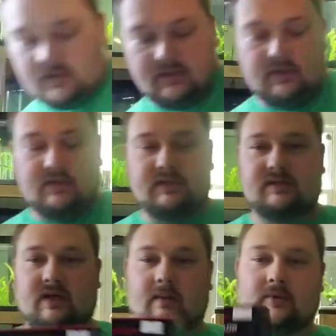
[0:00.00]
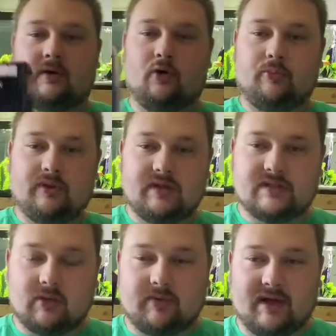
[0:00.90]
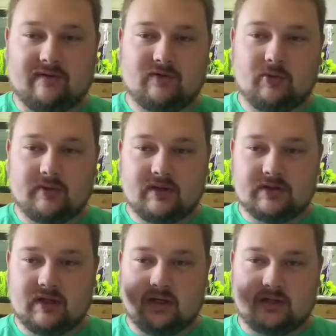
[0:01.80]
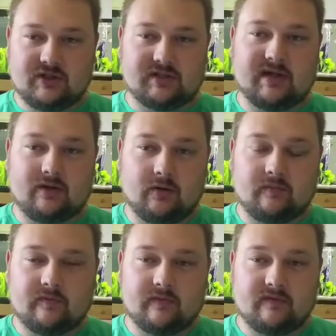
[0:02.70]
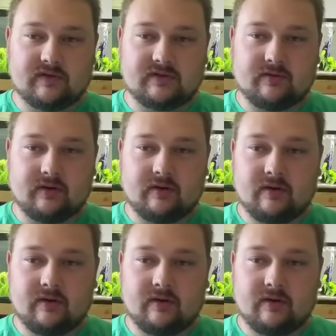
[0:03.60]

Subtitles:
is I'm going to open this up. I haven't opened this yet. I just got home from the fish store,